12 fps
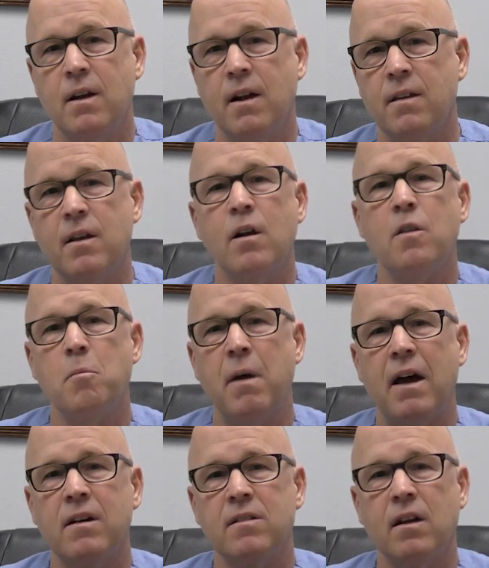And then on the
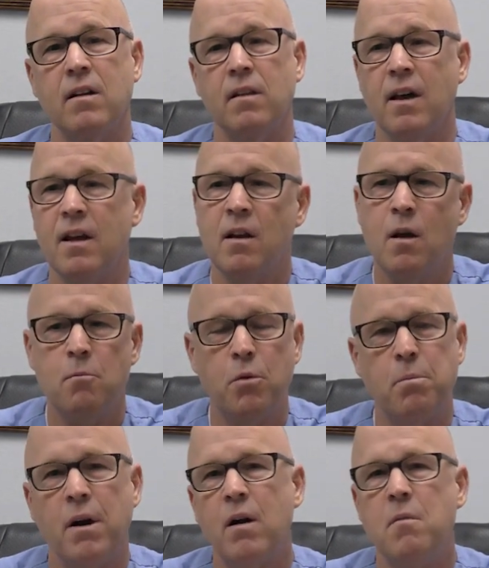backside of that,
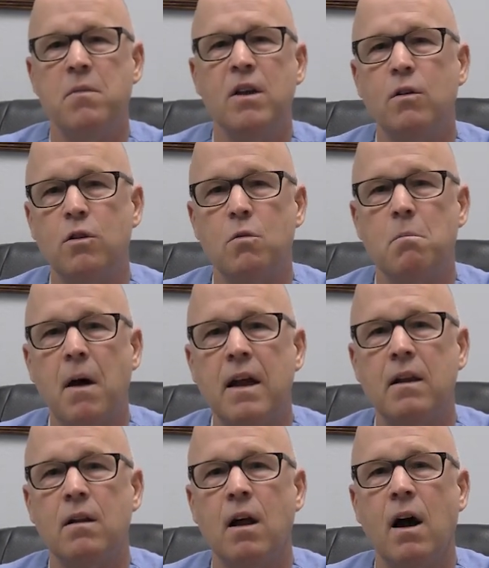prepare a meal you
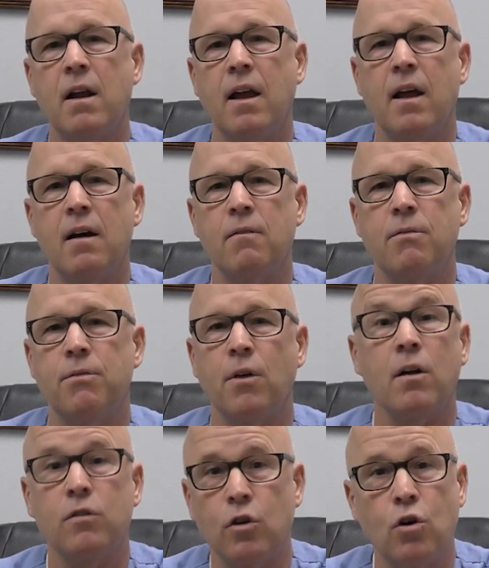might not have
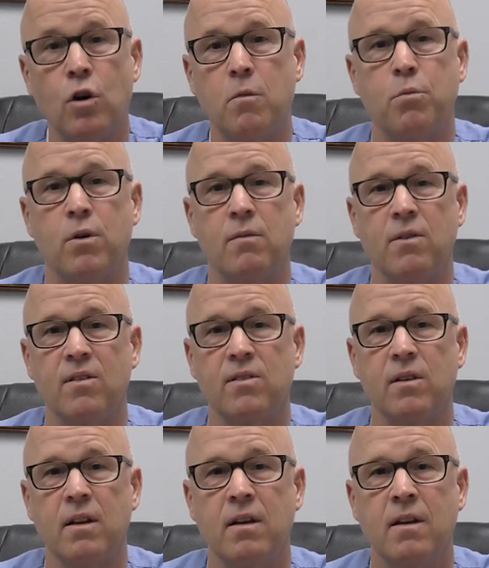thought to cook
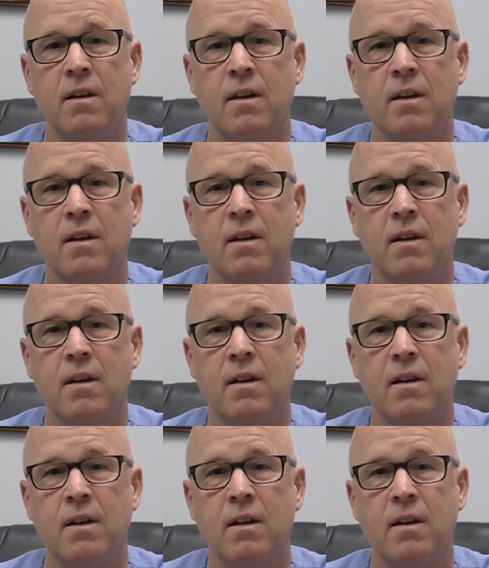previously.